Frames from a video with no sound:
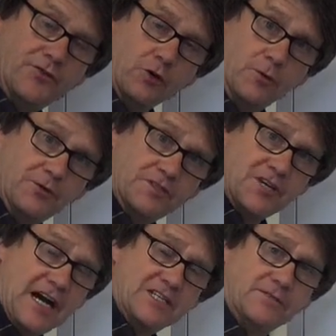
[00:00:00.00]
doubled the
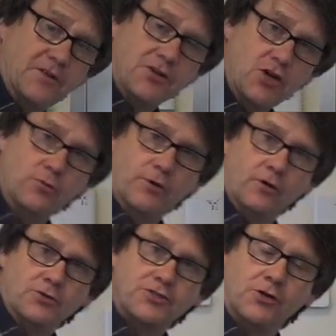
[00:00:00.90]
size of the
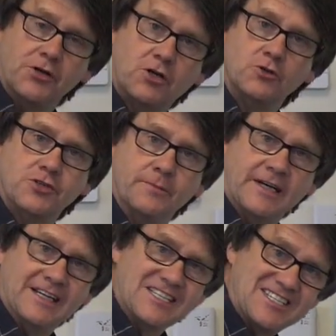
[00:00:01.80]
numerals so the customer
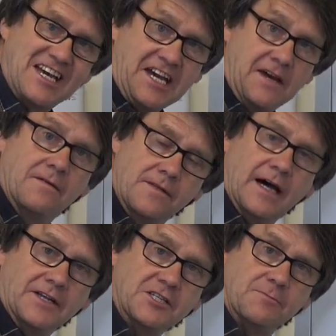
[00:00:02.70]
can see
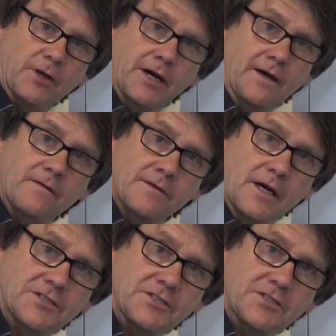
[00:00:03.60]
that display. Dead